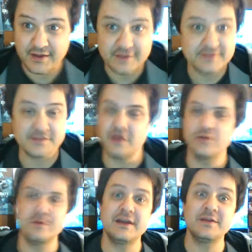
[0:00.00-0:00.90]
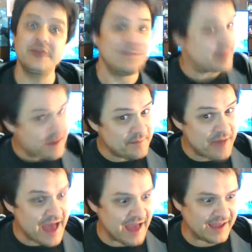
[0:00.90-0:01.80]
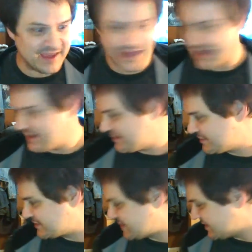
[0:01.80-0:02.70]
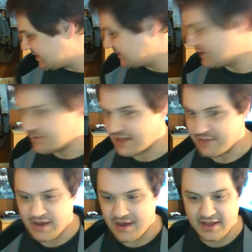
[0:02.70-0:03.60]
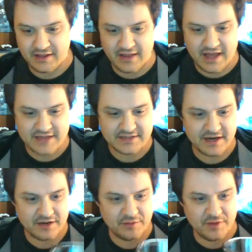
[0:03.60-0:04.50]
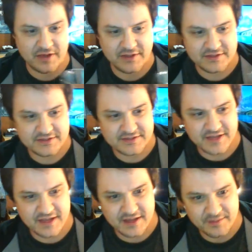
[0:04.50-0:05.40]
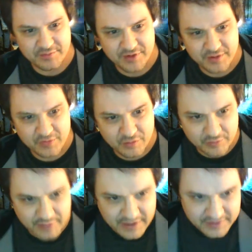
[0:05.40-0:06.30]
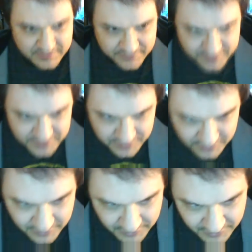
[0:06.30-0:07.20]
so anyway, but I'm back, and let me tell you, let me get my glass out of the way. This is a pretty cool Back to the Future,